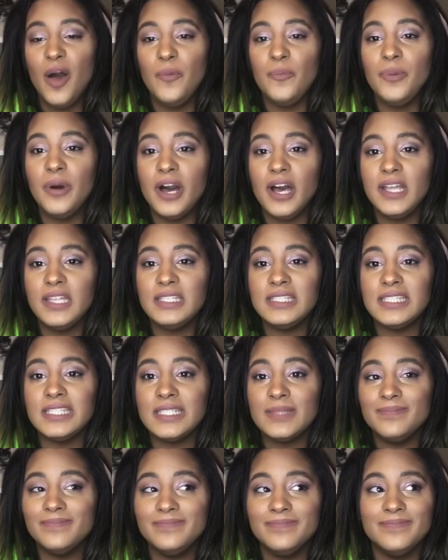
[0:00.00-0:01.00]
But
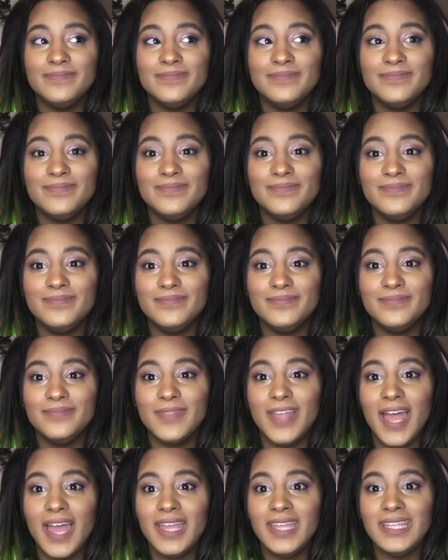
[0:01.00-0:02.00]

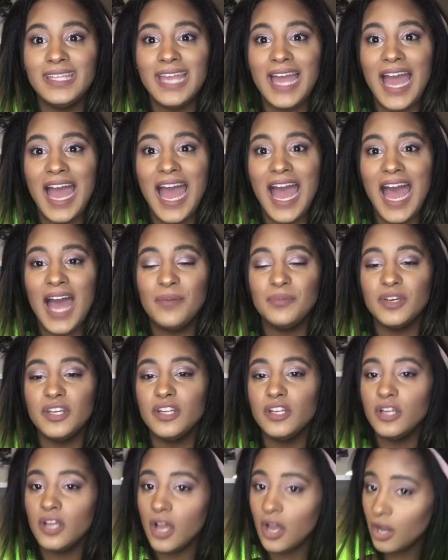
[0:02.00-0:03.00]
yeah, I'm gonna
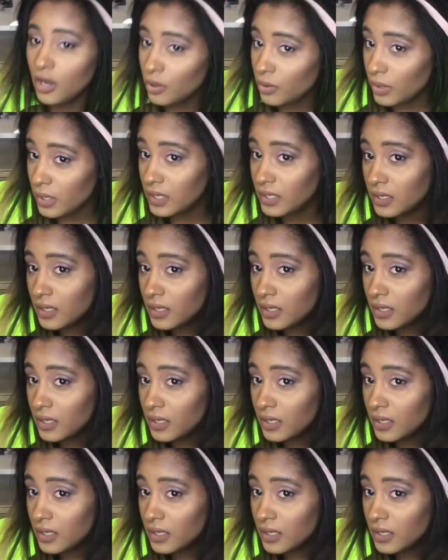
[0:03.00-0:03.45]
go